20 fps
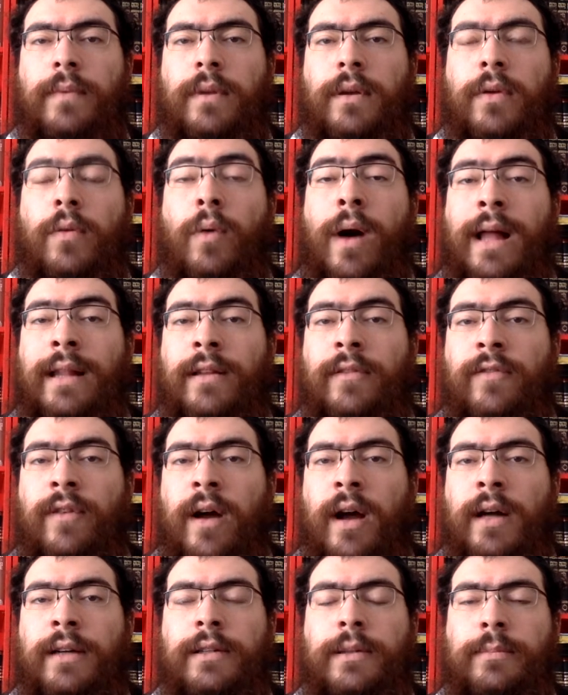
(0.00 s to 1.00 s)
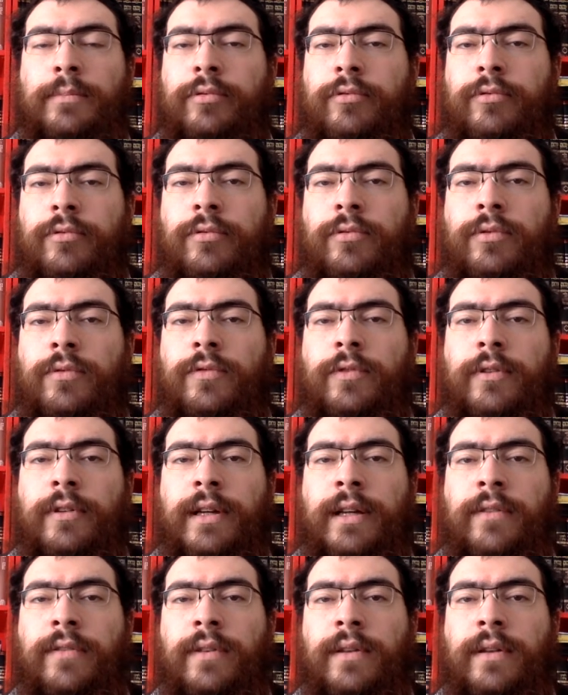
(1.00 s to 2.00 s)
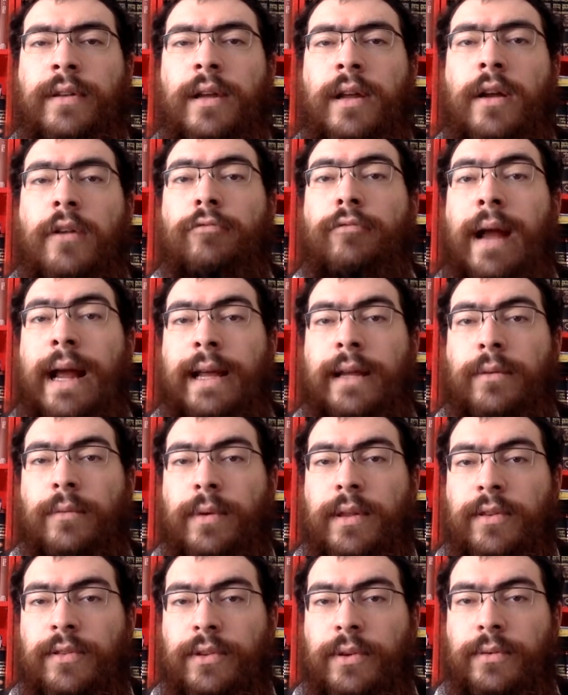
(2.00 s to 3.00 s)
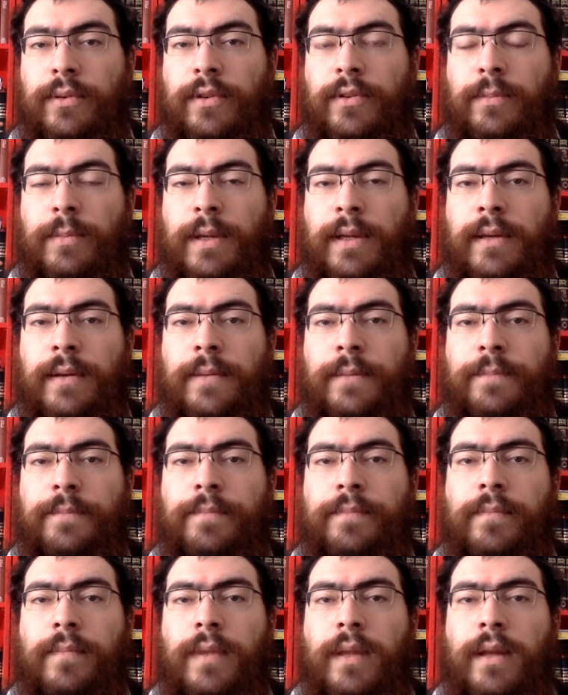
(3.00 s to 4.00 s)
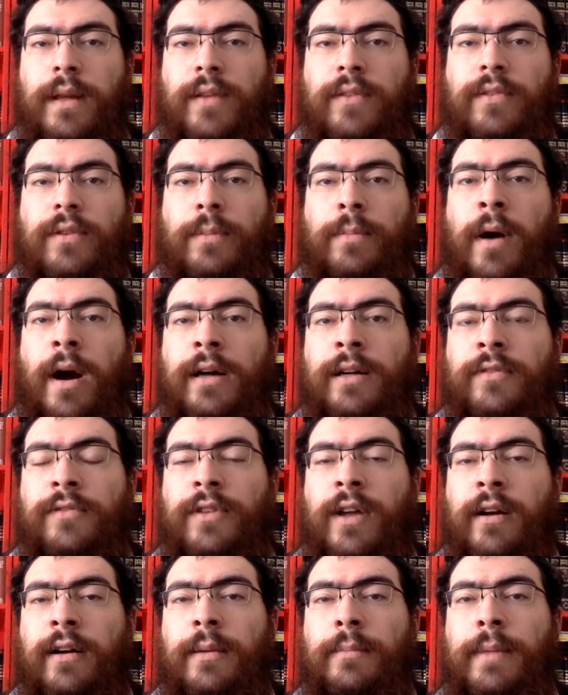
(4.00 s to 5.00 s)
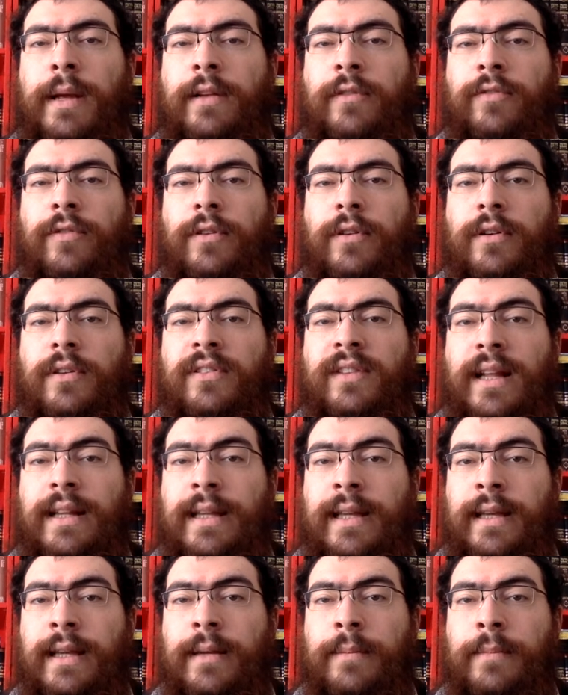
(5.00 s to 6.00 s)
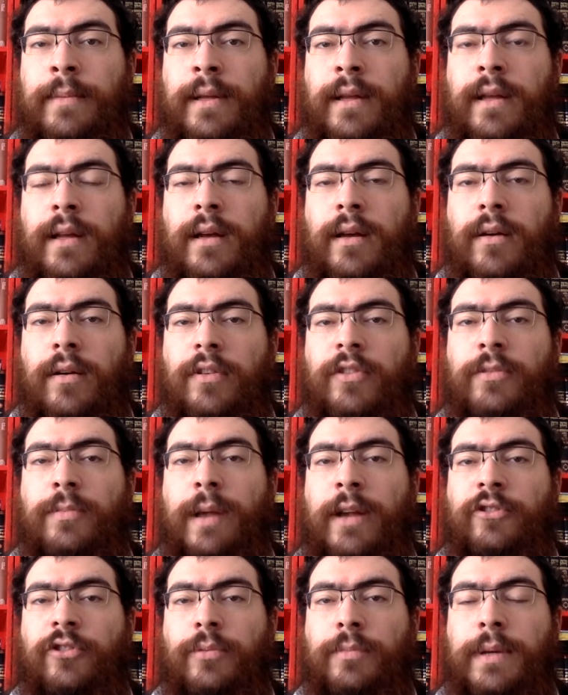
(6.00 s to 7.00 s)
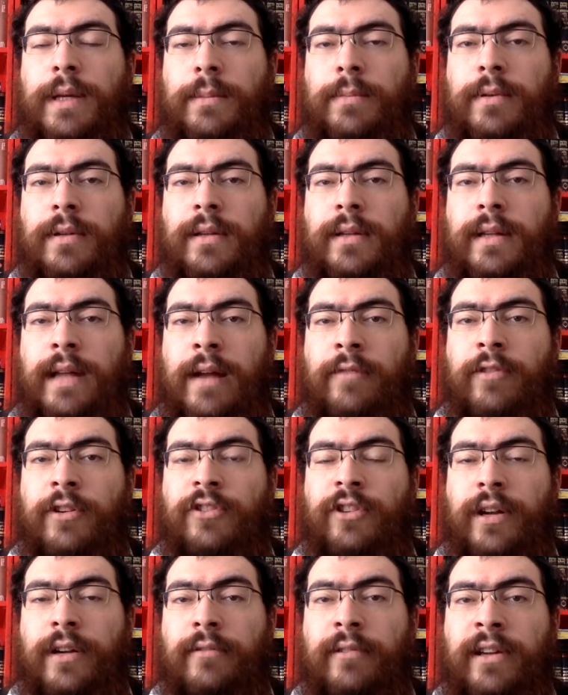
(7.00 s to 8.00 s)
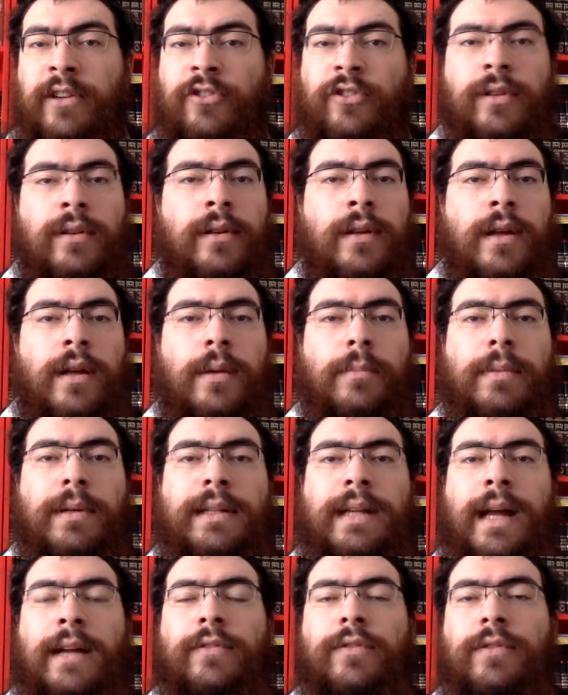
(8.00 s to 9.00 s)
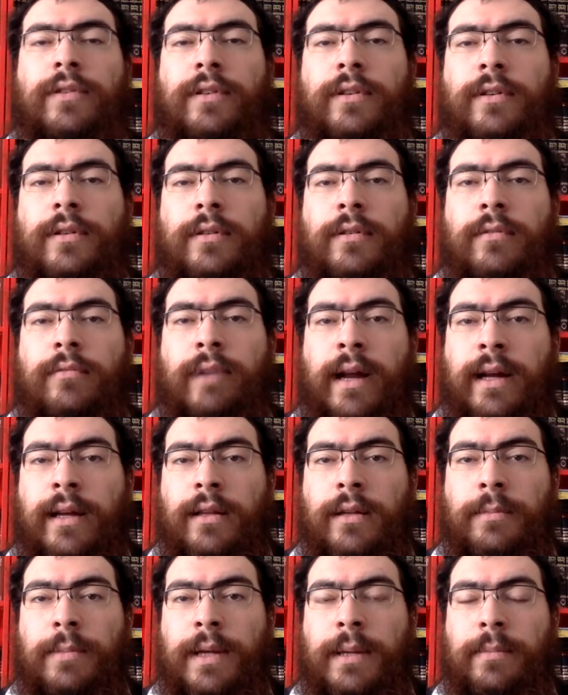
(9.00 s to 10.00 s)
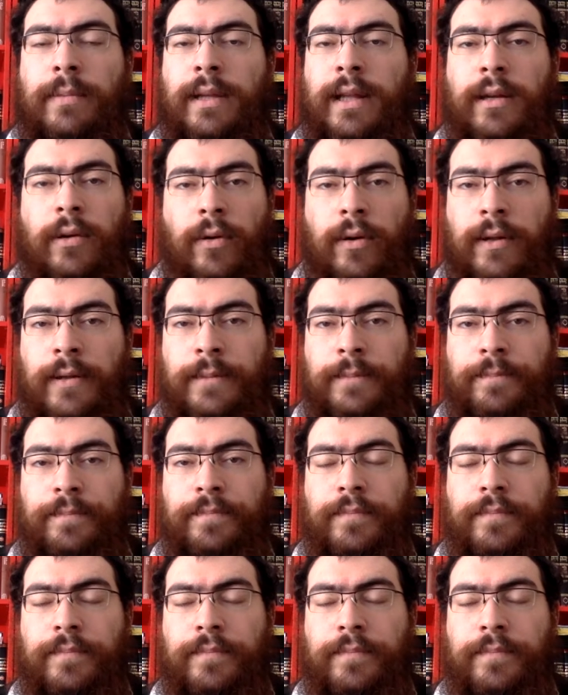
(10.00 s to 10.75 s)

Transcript: qualify or prove or even reckon with, so to speak. It's a part of Torah made for tzaddikim, or special people in every generation, but not for regular people at all.